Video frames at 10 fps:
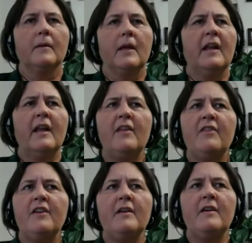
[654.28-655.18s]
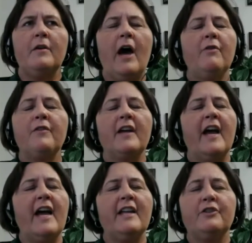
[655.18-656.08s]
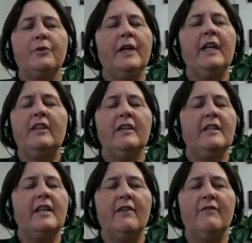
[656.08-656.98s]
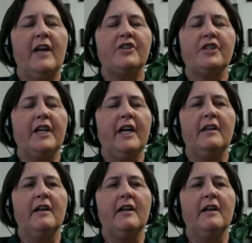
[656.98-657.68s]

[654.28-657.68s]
I think, I don't think I had to do anything to have Dashlane